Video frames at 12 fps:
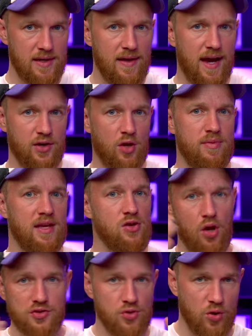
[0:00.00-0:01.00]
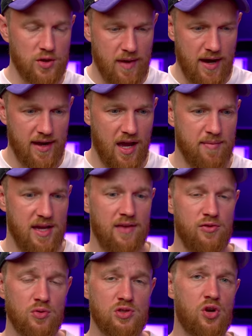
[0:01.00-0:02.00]
I don't mean not talked about it. I mean,
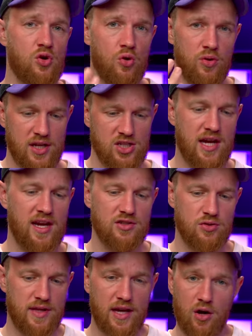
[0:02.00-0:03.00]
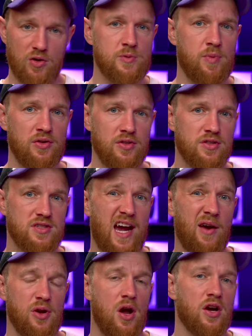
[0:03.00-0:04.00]
if you were to look at all their check-ins or all their correspondence,
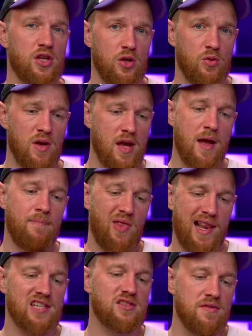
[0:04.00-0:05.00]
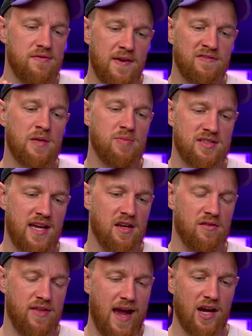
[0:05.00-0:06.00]
I would argue less than 50%
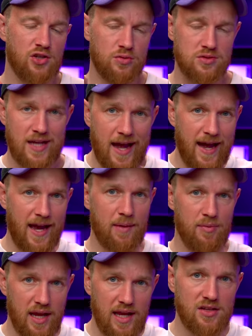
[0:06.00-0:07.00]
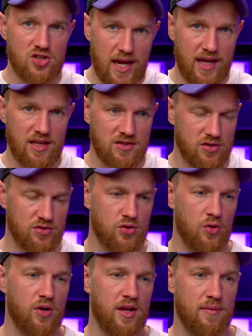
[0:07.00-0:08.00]
of the actual time in check-ins and
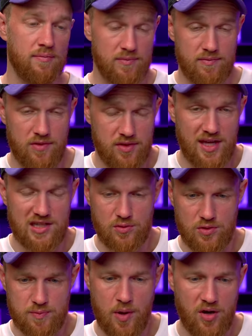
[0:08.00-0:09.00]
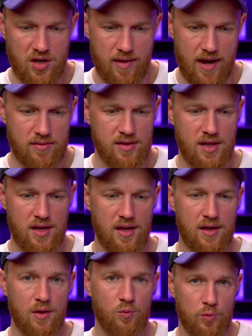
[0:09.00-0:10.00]
talking, the things that were spoken about,
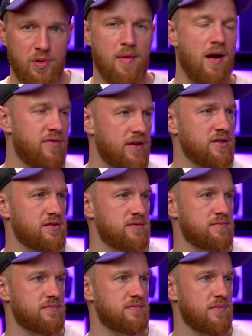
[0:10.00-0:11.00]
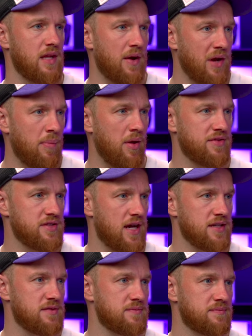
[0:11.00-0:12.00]
would be about fitness, I would hypothesize.